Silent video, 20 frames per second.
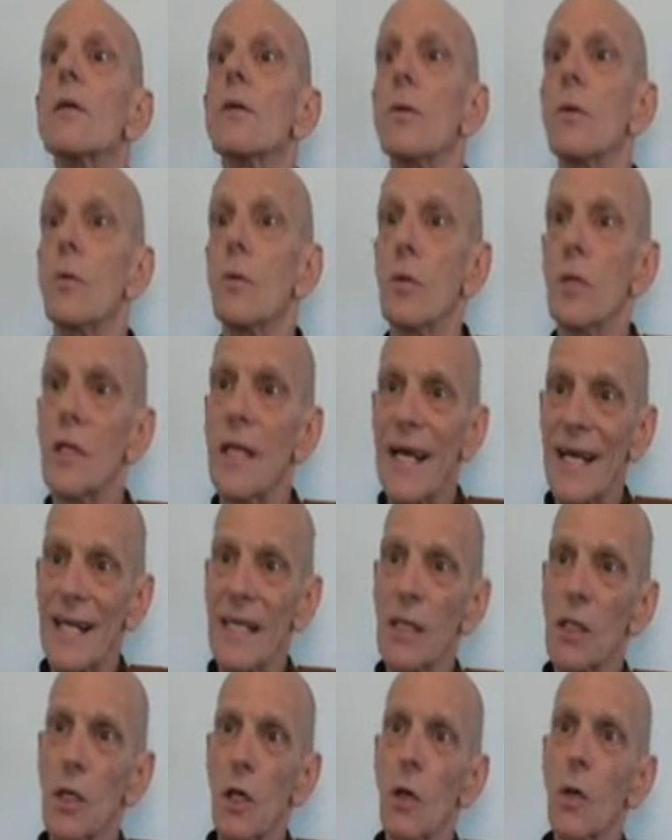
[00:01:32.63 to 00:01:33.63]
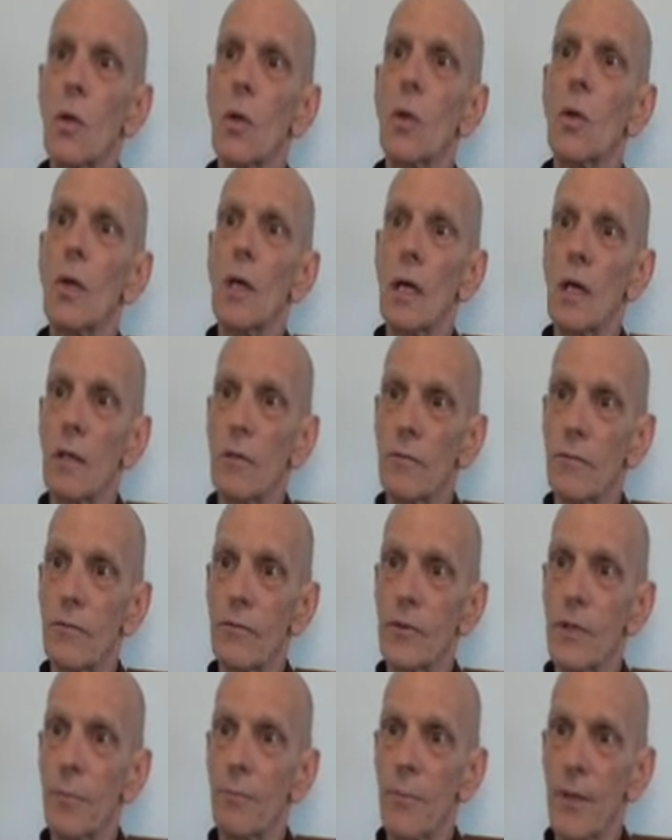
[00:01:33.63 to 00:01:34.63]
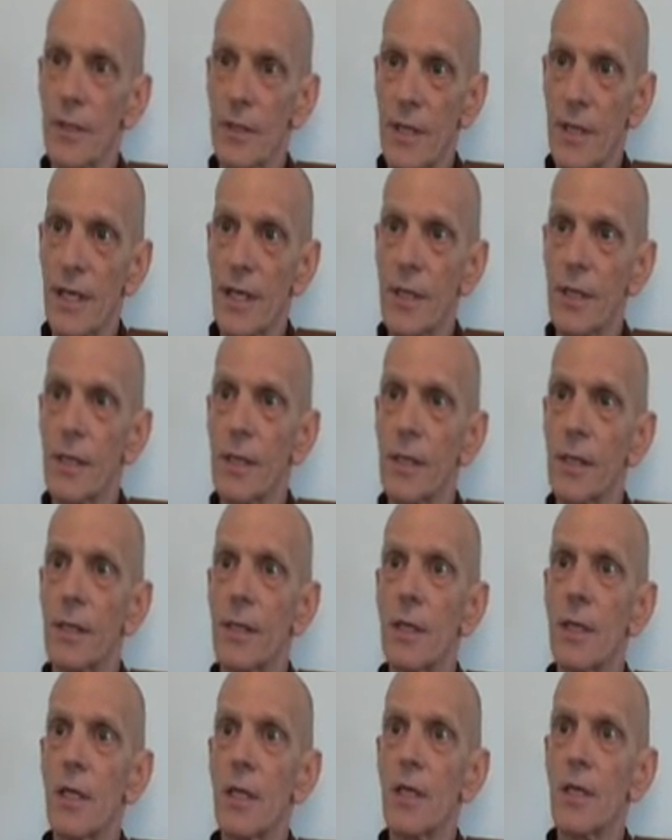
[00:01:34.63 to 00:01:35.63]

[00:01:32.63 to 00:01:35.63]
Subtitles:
to let go of the particular